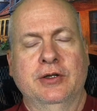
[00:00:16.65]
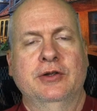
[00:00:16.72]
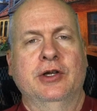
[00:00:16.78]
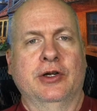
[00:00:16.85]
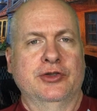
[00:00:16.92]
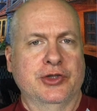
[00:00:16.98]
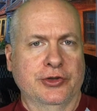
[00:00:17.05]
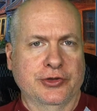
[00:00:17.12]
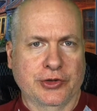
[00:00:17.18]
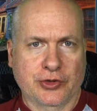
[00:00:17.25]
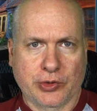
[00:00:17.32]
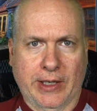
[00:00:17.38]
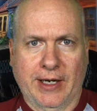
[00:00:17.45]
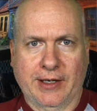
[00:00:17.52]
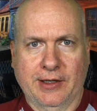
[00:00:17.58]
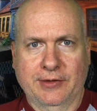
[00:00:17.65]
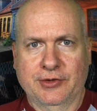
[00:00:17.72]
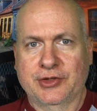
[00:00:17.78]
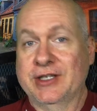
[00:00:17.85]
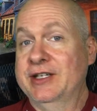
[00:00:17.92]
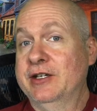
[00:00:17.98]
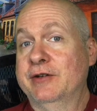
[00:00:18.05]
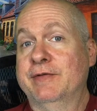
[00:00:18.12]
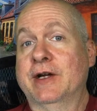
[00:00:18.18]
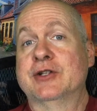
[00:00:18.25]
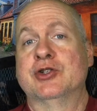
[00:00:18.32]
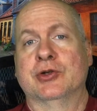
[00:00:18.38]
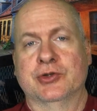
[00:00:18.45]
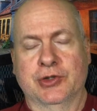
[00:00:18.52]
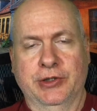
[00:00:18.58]
Dungeons and Dragons in
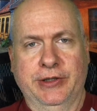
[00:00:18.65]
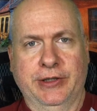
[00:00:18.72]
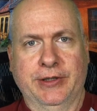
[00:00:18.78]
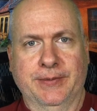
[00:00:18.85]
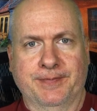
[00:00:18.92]
Adventures League.